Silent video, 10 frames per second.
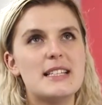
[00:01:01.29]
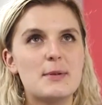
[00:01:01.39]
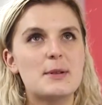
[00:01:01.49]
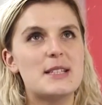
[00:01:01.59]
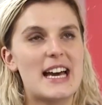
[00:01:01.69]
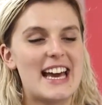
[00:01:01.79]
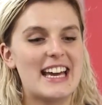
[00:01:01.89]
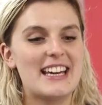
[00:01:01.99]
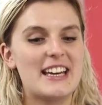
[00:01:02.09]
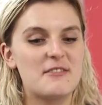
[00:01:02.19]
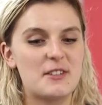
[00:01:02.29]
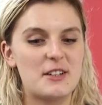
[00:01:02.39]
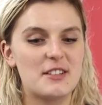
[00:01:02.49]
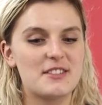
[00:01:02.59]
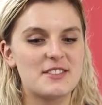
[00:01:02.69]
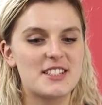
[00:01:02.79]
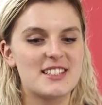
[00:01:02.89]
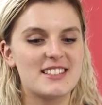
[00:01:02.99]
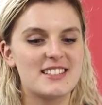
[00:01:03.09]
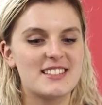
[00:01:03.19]
typical day
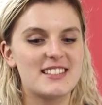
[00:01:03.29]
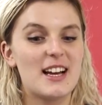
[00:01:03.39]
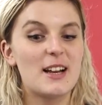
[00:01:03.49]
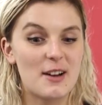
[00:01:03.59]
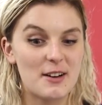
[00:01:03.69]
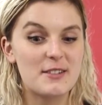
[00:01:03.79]
involves a lot